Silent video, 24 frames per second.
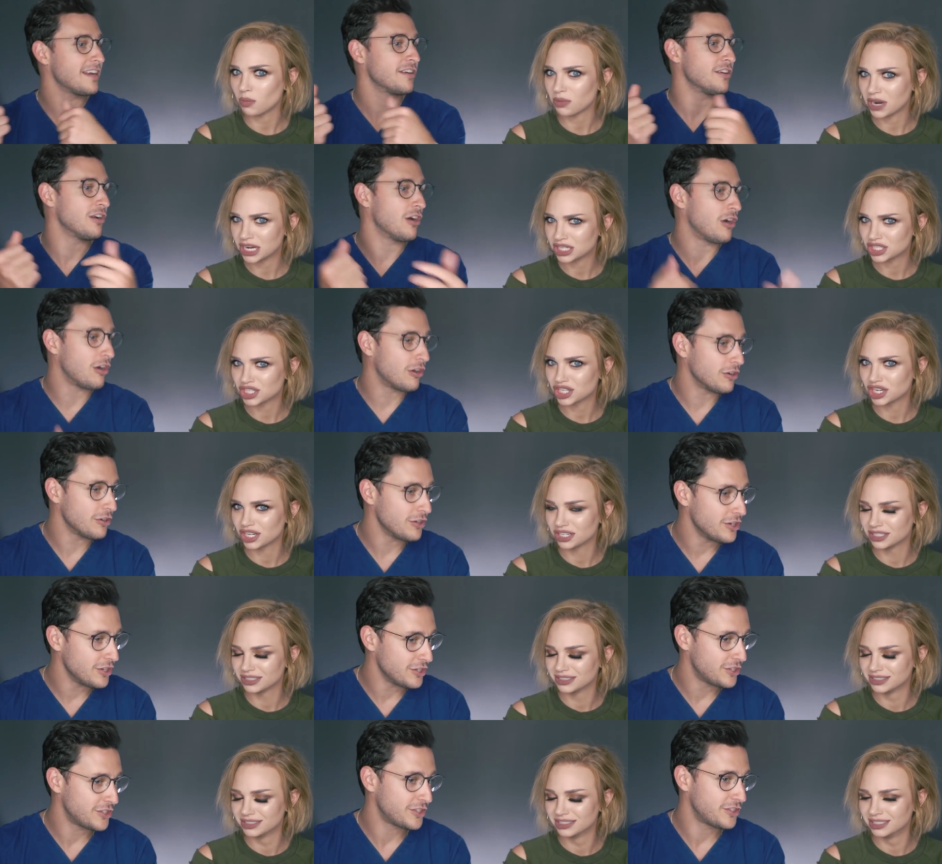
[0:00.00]
Speaker 1: that an
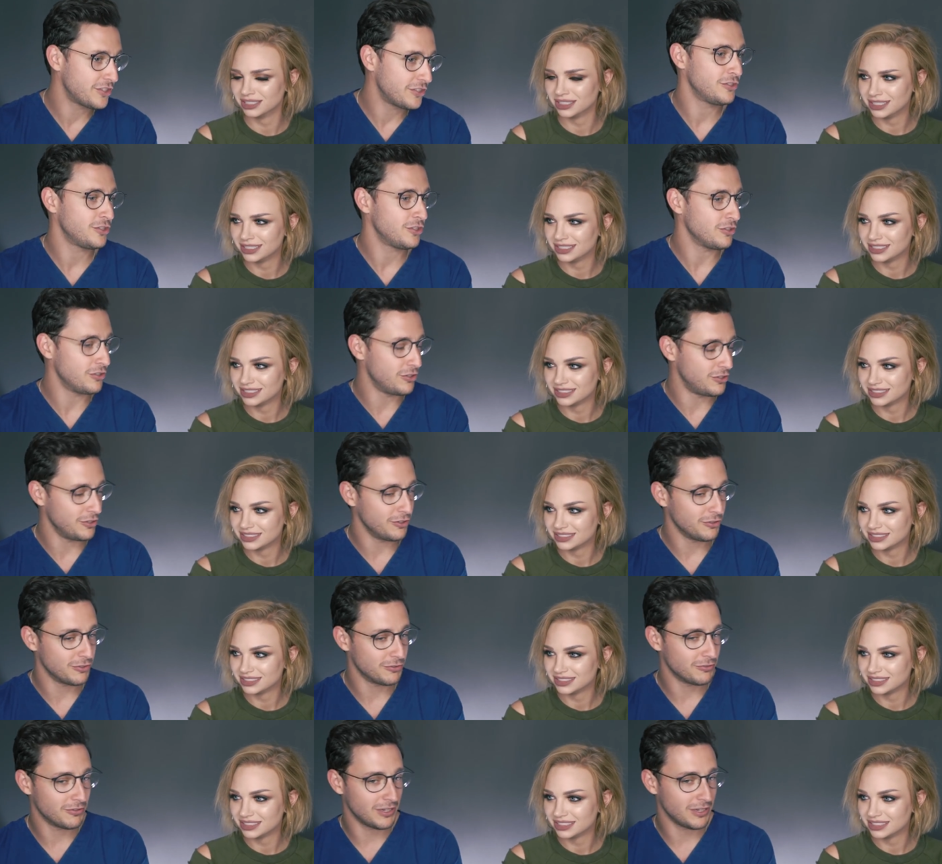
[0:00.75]
artist should
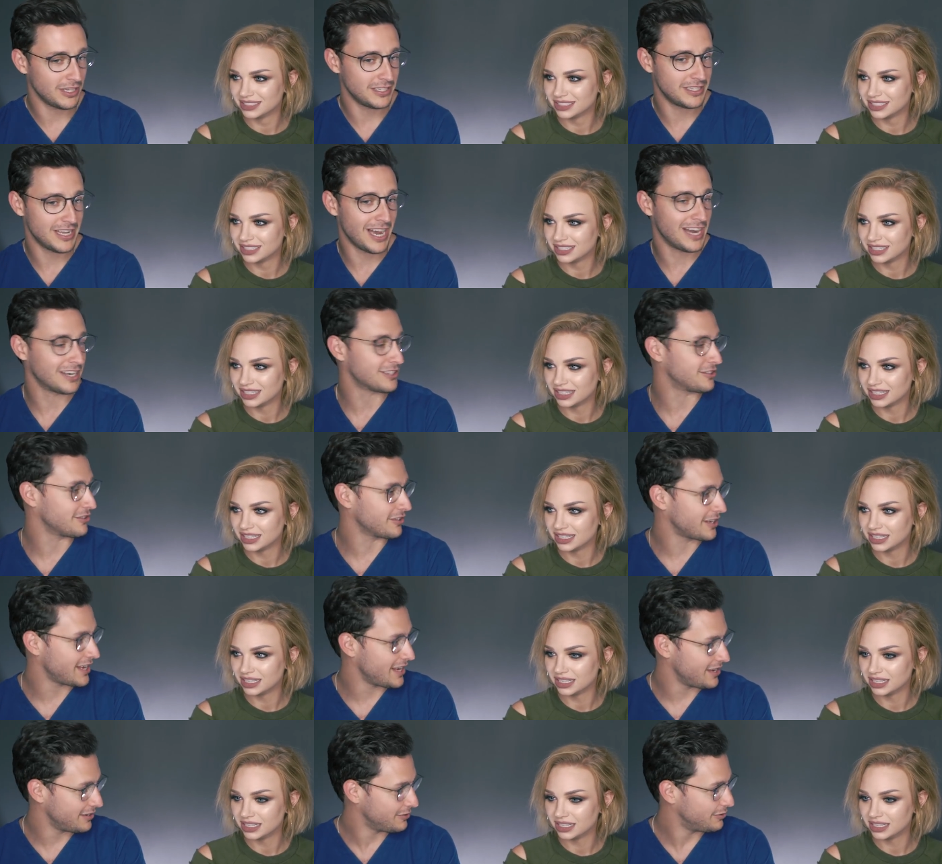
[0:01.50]
do, a doctor
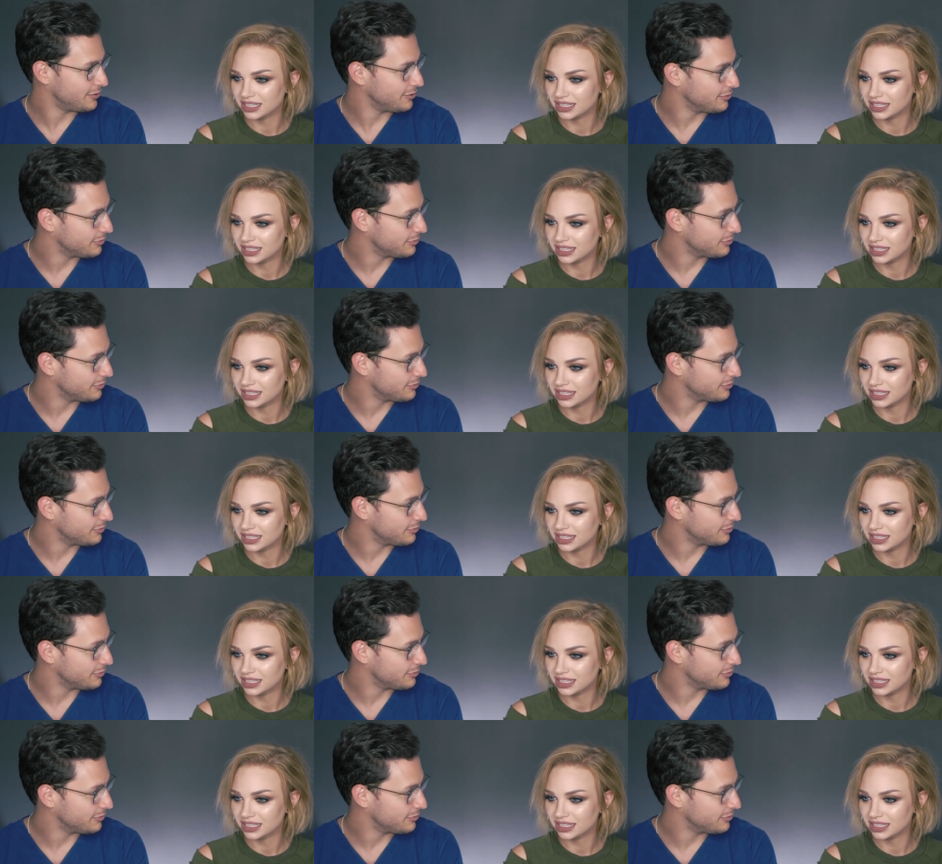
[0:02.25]
can't